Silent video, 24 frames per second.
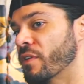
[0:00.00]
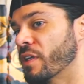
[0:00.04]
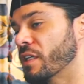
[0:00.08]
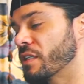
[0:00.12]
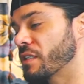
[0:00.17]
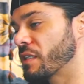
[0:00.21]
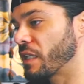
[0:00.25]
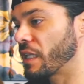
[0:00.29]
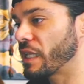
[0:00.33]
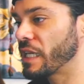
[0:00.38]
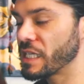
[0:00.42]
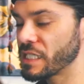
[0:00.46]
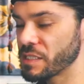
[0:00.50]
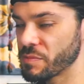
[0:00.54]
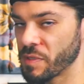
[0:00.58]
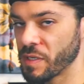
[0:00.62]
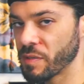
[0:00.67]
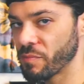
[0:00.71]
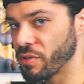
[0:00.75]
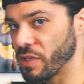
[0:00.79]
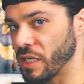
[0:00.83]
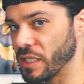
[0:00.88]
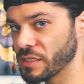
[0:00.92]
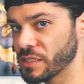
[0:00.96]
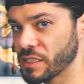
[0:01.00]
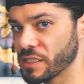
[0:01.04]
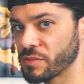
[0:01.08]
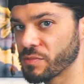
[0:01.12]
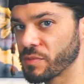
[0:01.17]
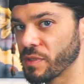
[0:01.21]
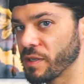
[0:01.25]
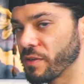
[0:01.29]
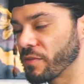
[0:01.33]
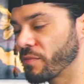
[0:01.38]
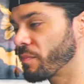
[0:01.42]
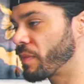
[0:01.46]
delays being processed
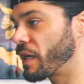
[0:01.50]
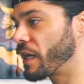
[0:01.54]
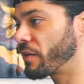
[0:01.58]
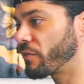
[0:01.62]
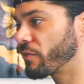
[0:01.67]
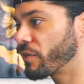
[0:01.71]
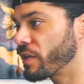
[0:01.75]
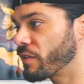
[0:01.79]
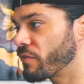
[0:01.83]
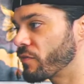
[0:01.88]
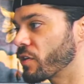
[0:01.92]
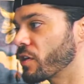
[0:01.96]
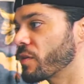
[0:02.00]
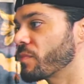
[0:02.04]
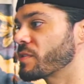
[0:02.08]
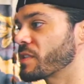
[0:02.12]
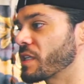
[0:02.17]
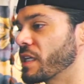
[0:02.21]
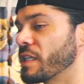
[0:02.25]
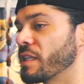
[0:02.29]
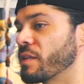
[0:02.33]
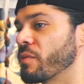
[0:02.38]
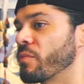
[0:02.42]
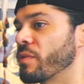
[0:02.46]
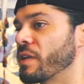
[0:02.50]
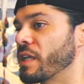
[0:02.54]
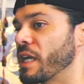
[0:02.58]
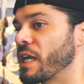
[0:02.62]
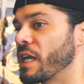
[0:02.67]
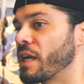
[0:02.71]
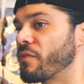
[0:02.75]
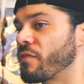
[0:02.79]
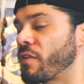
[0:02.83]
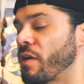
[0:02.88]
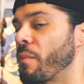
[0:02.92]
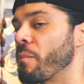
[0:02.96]
by reverbs, and then we
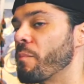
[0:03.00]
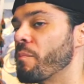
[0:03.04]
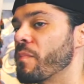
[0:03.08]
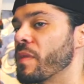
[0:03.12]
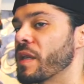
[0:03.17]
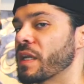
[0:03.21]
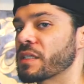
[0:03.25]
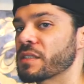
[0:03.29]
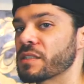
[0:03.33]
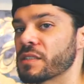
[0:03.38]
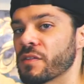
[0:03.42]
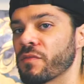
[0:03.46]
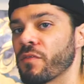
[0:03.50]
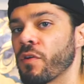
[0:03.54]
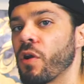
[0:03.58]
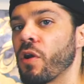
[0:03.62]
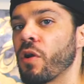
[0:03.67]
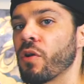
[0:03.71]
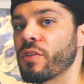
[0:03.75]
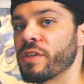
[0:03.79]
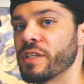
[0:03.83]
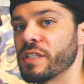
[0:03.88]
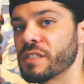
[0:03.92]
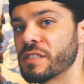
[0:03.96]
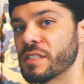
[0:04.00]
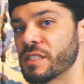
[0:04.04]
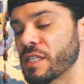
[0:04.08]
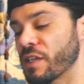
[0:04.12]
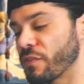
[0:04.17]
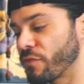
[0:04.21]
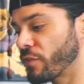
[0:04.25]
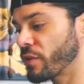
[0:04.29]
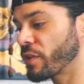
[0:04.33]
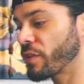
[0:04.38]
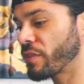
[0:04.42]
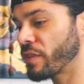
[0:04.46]
have a mix of all these
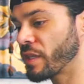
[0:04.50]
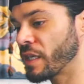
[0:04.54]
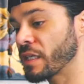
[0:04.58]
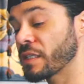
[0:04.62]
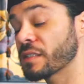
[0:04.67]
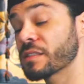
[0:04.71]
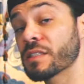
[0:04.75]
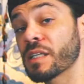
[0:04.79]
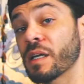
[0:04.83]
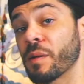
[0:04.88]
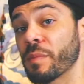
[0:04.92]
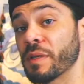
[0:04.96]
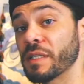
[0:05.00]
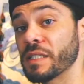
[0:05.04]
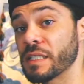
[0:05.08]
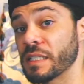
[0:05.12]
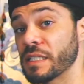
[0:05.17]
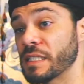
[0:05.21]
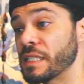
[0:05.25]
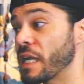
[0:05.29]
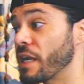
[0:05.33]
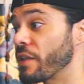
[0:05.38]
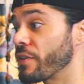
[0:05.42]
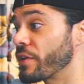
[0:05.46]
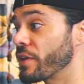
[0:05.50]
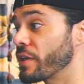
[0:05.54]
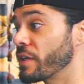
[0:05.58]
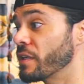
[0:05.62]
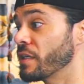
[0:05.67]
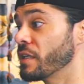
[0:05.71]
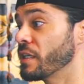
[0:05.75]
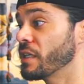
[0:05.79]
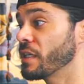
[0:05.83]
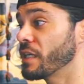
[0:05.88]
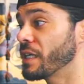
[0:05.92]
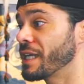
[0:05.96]
different things coming together,
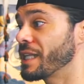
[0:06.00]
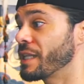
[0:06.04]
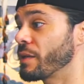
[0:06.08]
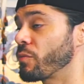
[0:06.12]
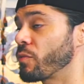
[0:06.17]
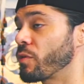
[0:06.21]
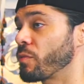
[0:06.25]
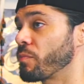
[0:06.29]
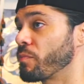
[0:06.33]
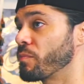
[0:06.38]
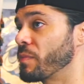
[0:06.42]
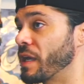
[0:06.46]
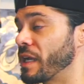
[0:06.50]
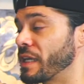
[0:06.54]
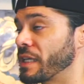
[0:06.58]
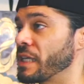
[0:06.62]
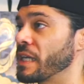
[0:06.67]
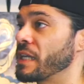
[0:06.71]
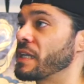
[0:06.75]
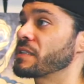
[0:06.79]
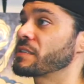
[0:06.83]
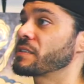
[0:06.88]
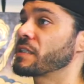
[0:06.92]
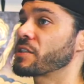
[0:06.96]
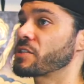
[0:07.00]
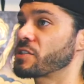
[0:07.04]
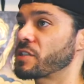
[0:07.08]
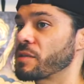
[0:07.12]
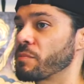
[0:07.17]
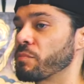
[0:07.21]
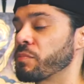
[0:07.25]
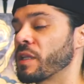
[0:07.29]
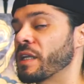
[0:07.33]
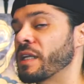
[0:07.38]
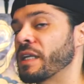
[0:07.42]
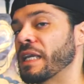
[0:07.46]
and then we're again essentially
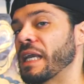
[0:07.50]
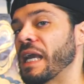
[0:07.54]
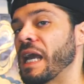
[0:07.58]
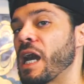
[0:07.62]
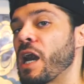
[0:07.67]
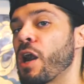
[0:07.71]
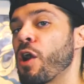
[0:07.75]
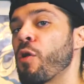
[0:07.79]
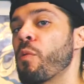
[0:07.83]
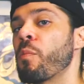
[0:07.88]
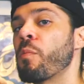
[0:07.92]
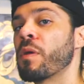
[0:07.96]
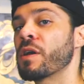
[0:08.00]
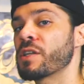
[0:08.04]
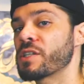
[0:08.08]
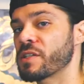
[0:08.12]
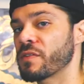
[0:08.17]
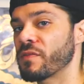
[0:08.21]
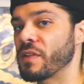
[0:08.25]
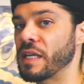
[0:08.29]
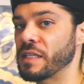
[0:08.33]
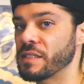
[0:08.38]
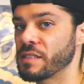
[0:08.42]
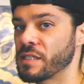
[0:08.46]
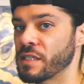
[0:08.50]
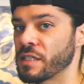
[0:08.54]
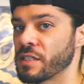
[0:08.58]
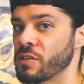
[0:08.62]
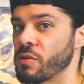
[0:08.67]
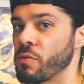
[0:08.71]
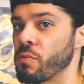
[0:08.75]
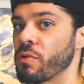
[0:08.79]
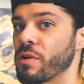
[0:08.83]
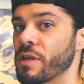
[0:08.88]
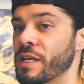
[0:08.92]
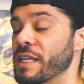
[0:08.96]
blending how much of that
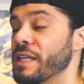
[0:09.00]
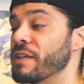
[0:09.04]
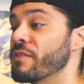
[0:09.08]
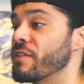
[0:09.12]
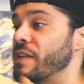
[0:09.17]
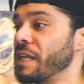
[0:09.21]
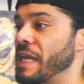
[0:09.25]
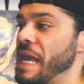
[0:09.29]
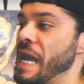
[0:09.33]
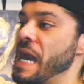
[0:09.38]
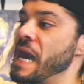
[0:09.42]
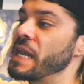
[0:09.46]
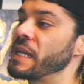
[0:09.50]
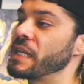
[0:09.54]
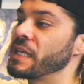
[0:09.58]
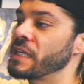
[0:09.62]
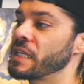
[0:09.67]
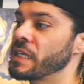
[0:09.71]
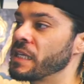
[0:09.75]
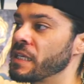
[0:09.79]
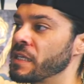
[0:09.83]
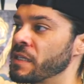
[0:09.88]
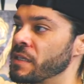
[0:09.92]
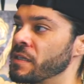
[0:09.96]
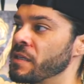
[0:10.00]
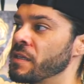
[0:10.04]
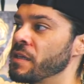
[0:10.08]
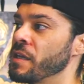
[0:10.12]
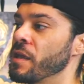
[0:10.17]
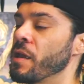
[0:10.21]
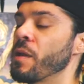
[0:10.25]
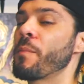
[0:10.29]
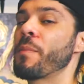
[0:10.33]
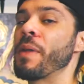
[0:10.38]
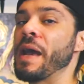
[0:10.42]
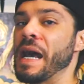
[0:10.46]
signal we're even adding in
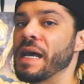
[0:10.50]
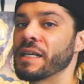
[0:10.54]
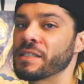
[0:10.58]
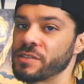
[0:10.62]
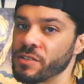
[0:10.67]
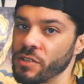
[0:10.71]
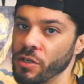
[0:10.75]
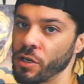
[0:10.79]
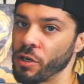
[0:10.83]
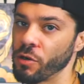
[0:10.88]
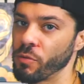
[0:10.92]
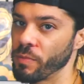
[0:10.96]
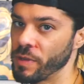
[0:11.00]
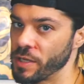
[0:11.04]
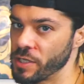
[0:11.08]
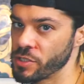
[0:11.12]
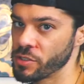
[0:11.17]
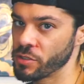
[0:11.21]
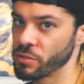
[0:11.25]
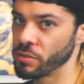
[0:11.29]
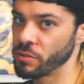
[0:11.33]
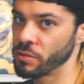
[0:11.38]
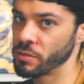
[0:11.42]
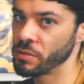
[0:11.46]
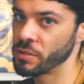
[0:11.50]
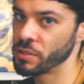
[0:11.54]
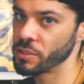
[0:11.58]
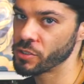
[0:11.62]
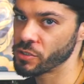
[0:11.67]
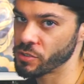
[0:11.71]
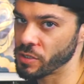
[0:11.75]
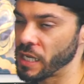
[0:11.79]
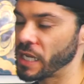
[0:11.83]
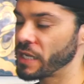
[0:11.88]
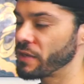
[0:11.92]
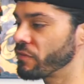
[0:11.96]
past our original
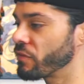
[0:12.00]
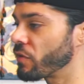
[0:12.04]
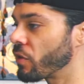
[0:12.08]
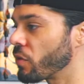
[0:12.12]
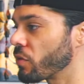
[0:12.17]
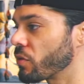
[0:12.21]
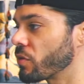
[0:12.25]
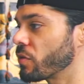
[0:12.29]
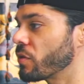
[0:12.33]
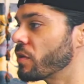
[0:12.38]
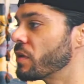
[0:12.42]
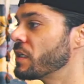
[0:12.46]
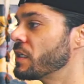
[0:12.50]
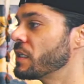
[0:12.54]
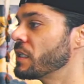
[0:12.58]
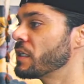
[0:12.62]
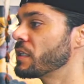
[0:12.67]
dry vocal.